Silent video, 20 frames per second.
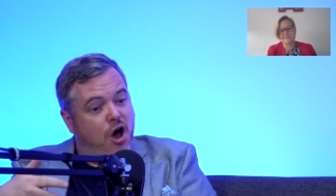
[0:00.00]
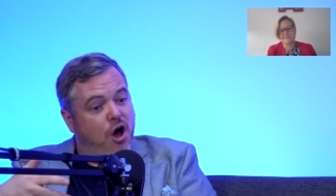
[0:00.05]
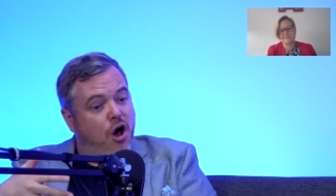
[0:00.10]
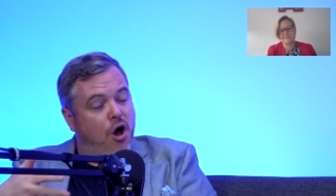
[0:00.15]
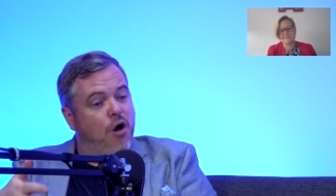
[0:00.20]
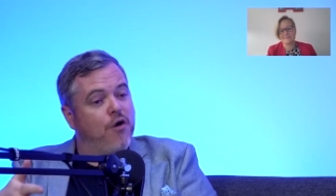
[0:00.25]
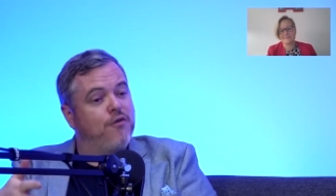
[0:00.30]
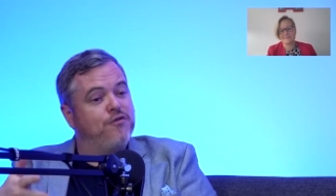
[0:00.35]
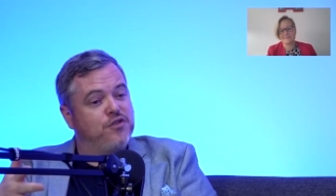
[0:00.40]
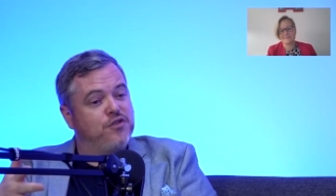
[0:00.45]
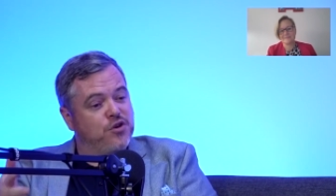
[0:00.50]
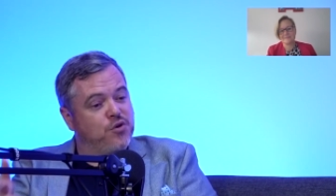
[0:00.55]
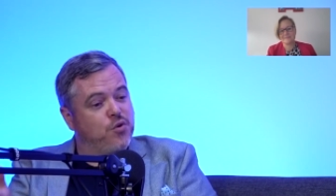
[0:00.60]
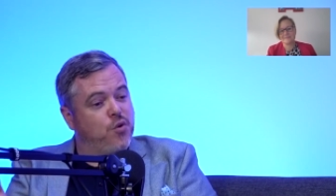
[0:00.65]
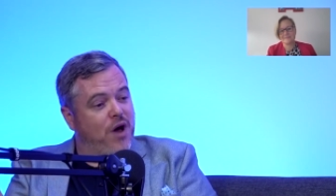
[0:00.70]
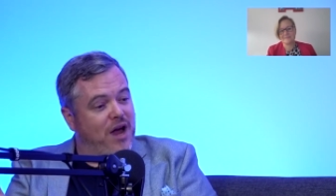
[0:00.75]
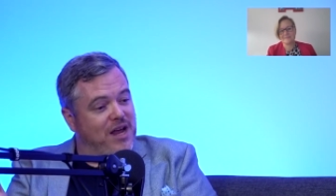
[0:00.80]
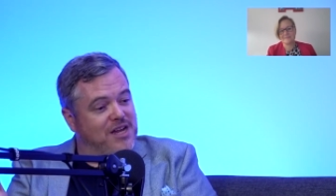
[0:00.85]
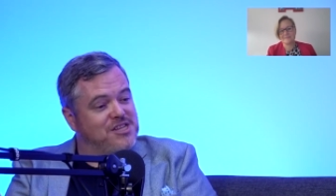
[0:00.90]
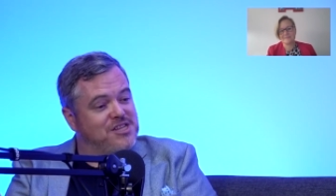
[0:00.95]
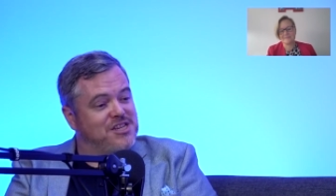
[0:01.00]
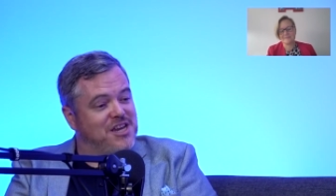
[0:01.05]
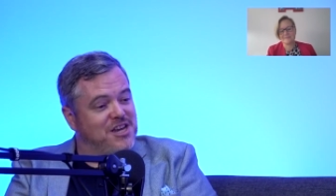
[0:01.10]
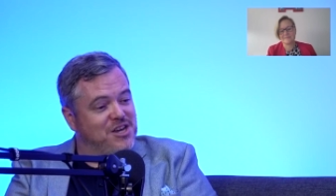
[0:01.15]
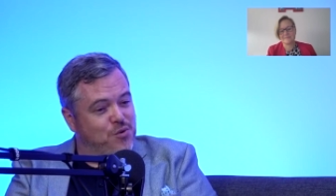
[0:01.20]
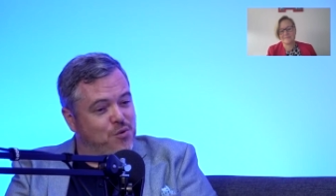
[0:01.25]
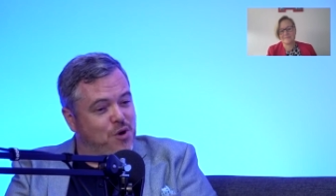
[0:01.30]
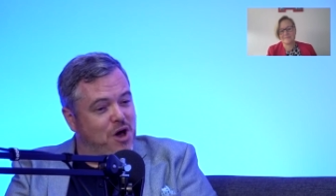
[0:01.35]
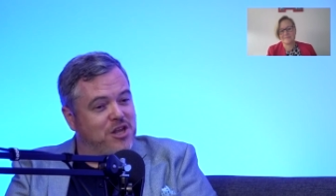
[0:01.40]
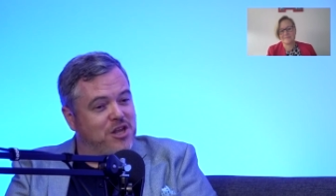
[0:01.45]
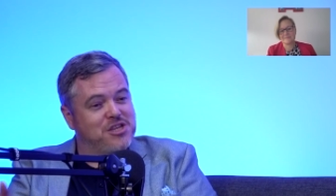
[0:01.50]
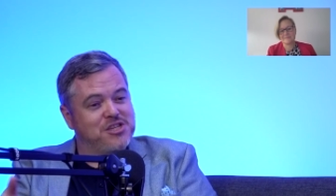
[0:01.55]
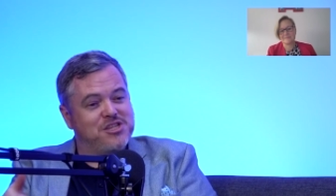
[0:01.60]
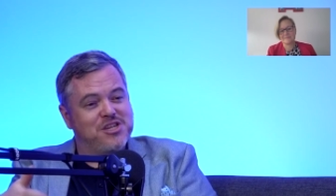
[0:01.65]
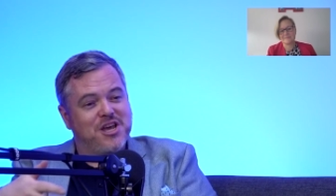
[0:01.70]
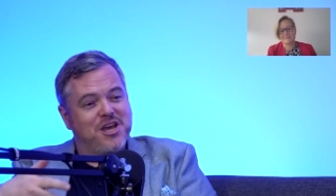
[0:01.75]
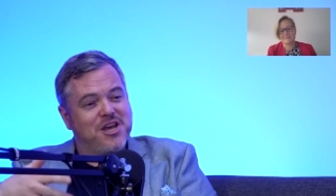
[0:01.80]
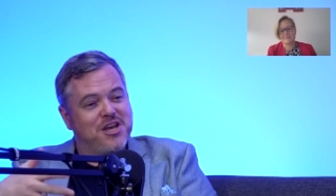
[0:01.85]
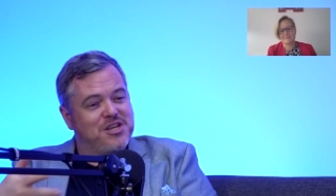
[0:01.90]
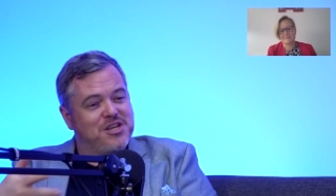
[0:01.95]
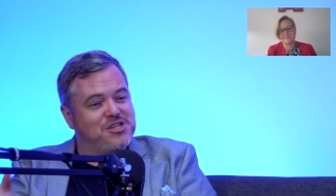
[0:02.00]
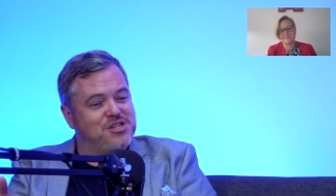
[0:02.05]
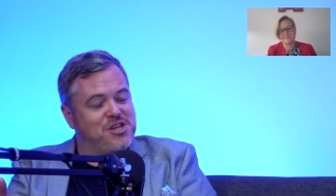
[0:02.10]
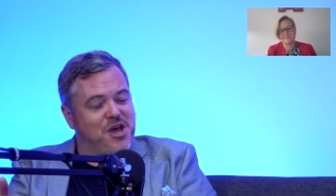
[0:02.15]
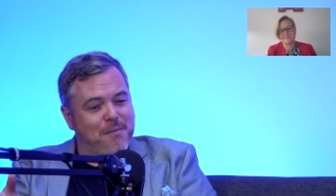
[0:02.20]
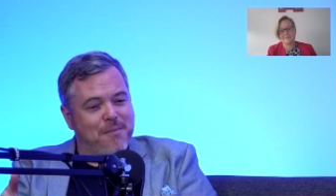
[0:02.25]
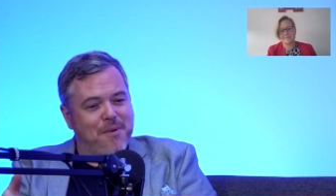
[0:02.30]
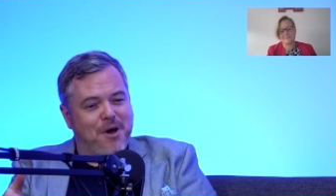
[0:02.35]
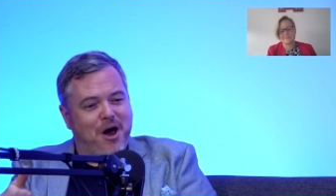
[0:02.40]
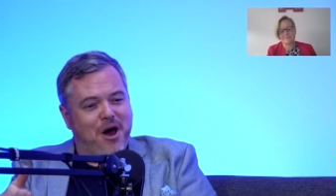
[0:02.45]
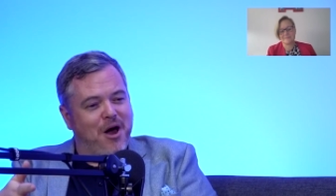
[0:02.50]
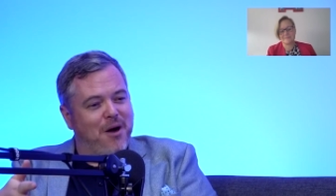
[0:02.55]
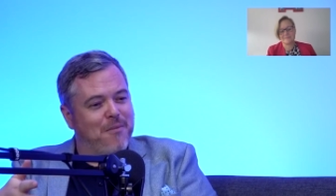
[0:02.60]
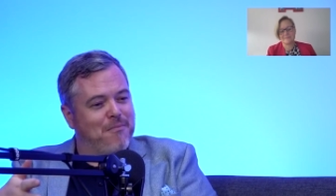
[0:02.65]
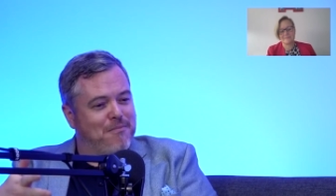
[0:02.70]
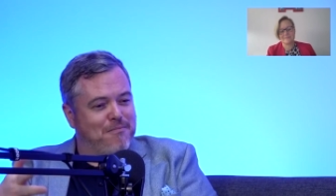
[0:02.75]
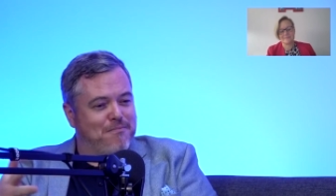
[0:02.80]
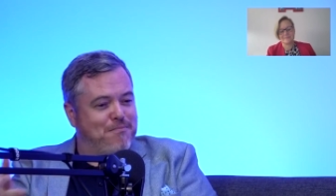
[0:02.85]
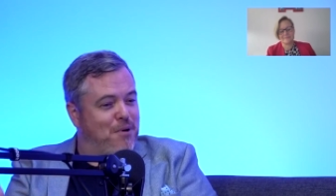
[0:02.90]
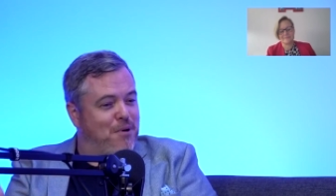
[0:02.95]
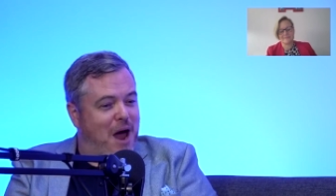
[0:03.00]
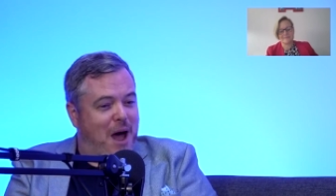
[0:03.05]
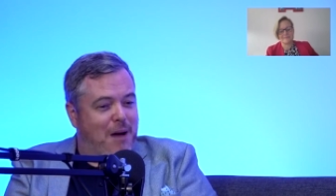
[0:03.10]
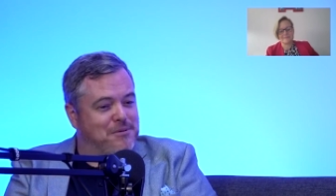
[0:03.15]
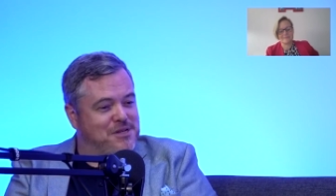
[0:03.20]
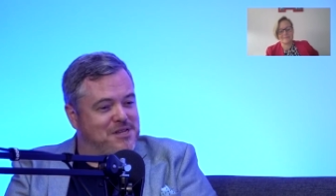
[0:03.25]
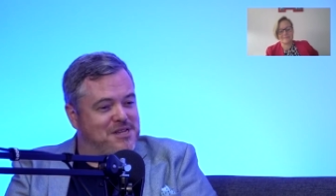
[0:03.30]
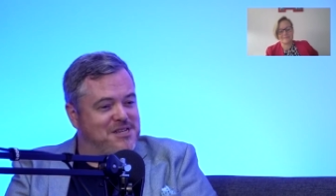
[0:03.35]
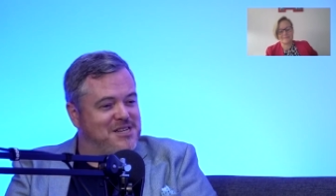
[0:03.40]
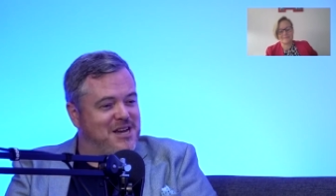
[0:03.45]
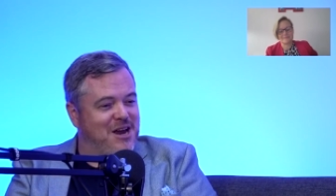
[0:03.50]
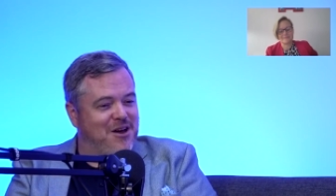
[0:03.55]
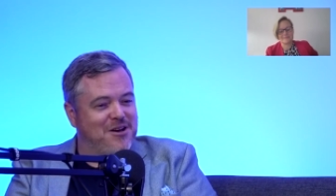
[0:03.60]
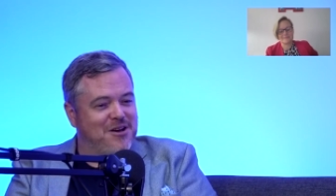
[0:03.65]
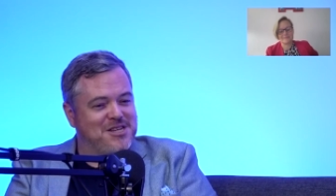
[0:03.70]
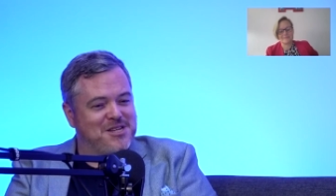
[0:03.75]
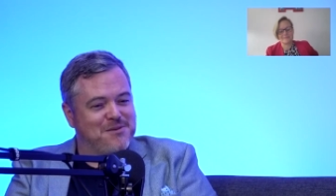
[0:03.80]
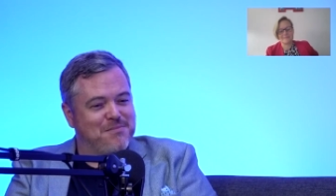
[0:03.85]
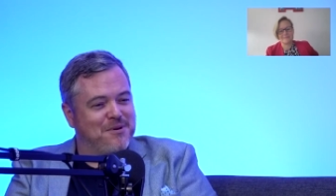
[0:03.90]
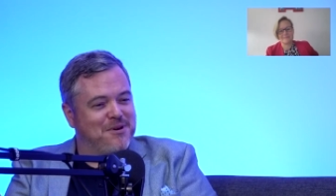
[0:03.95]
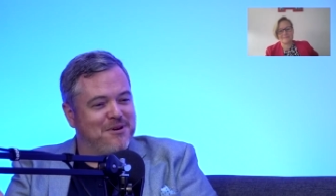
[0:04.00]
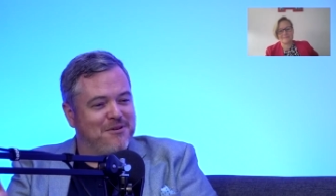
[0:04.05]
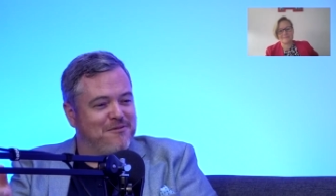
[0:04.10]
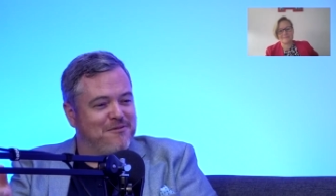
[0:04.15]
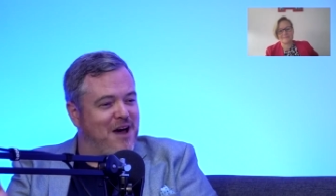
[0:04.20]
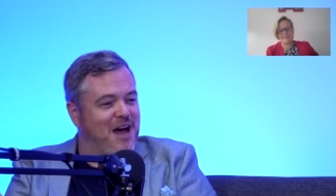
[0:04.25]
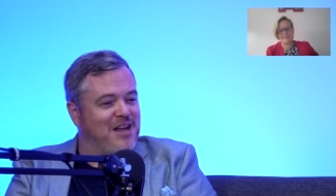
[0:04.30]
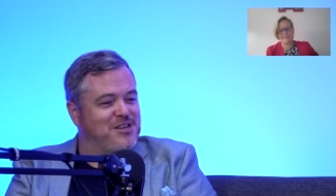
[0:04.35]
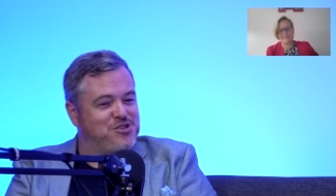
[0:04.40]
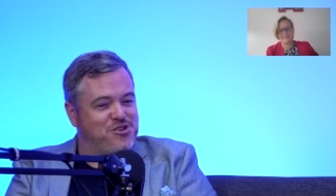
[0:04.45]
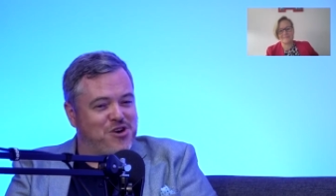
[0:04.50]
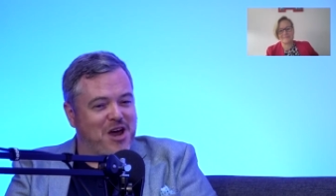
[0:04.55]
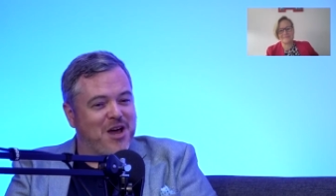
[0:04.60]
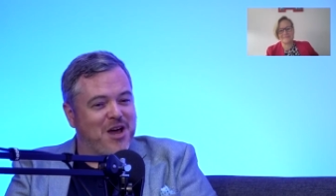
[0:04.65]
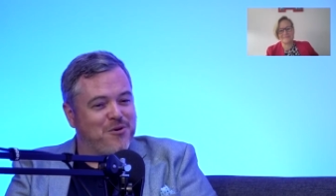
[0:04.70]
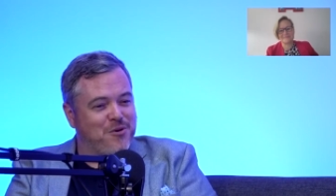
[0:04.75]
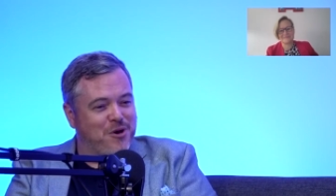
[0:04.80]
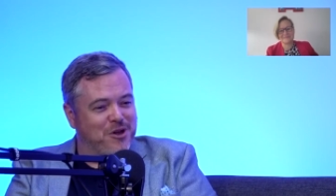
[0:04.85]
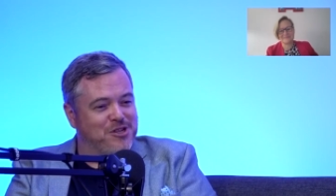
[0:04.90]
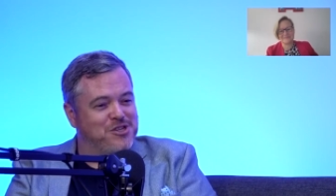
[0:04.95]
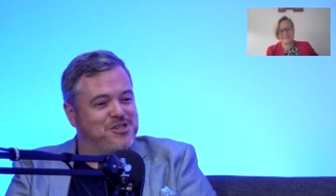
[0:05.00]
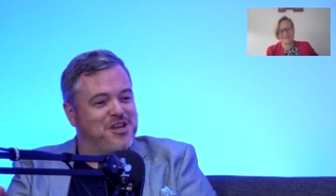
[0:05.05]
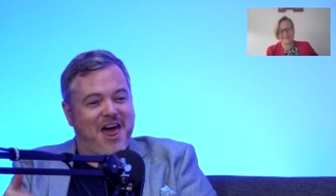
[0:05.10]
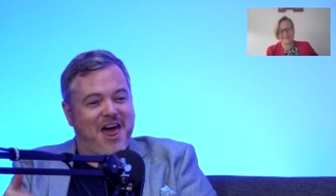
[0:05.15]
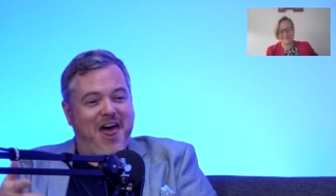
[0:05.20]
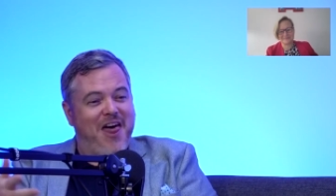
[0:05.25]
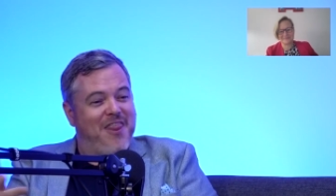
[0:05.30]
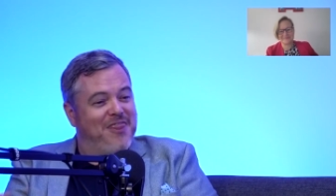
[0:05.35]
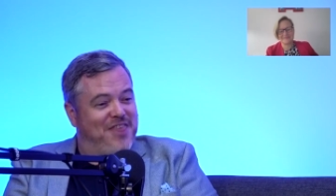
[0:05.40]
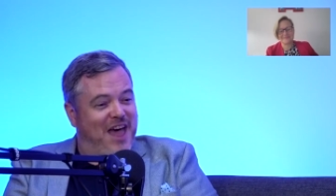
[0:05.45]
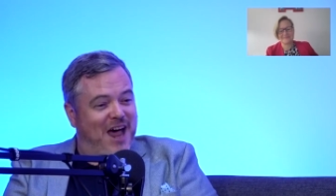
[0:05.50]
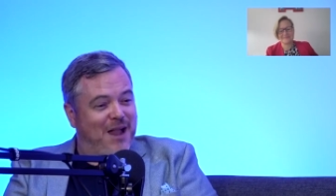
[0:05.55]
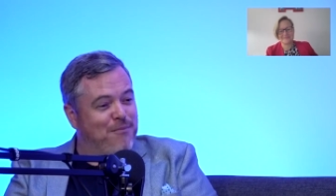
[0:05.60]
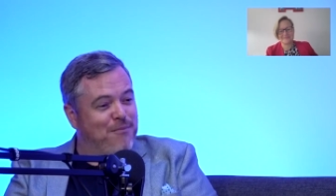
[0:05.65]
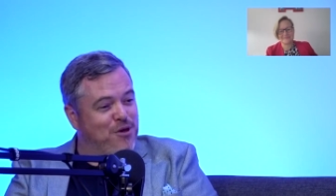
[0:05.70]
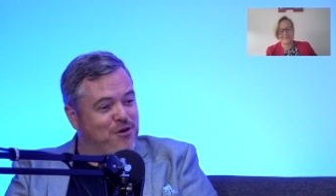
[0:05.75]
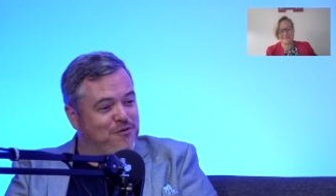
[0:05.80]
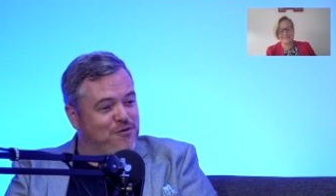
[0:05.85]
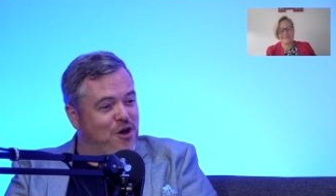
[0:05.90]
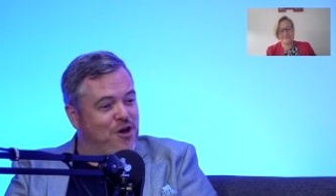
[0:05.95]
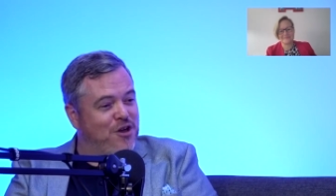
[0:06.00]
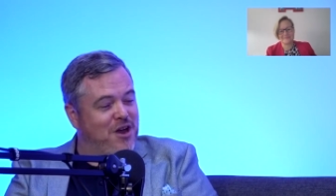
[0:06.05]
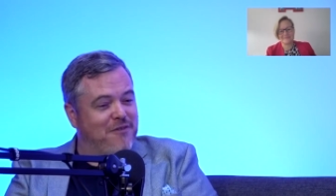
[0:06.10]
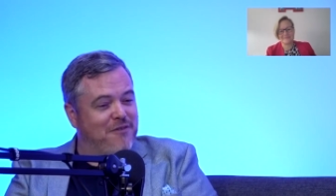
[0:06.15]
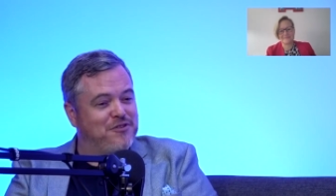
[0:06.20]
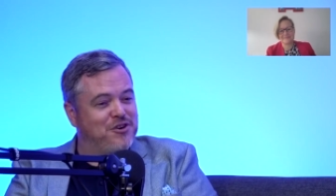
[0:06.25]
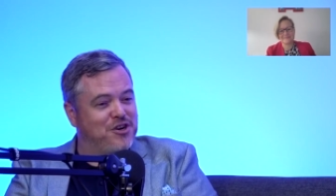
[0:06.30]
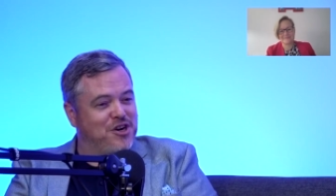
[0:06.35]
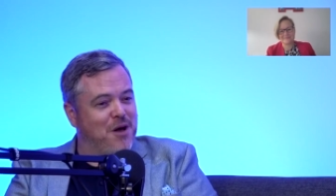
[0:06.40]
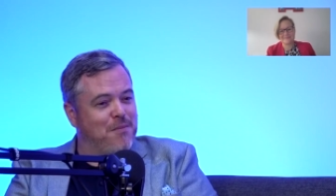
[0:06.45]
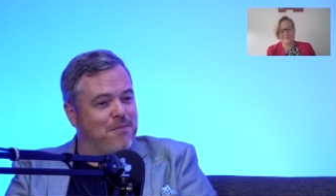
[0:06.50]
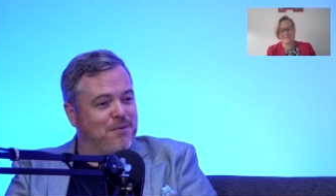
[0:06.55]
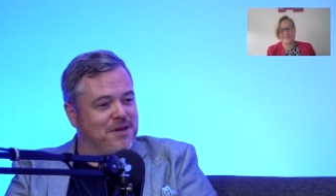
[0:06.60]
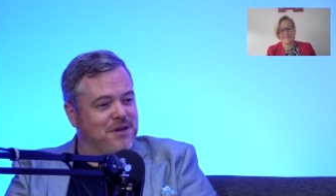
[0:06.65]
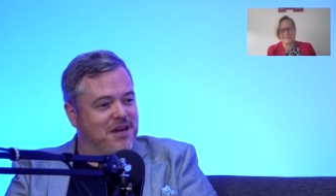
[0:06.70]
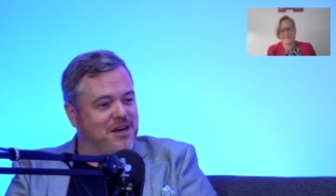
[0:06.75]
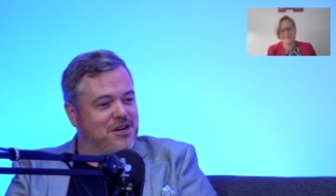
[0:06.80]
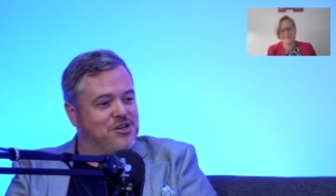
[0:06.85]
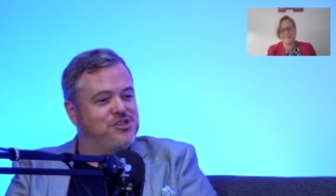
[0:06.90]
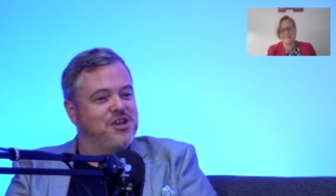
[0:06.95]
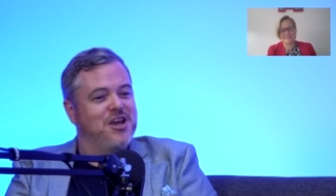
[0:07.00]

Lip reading: often quite senior ones. Some are perhaps the stereotypical fast track ones. They'll move on after a couple of years.